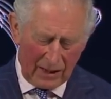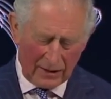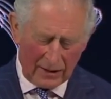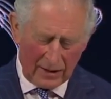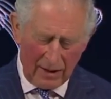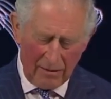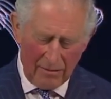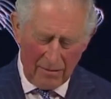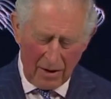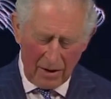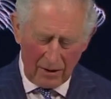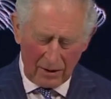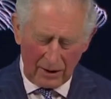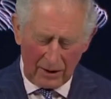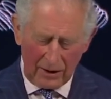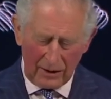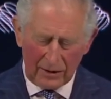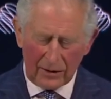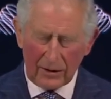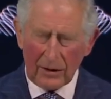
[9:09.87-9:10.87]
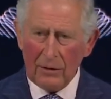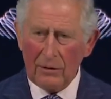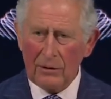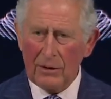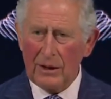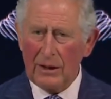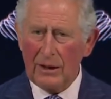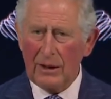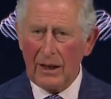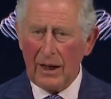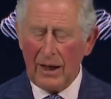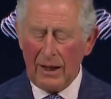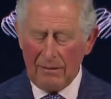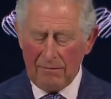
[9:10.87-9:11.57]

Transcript: at our markets using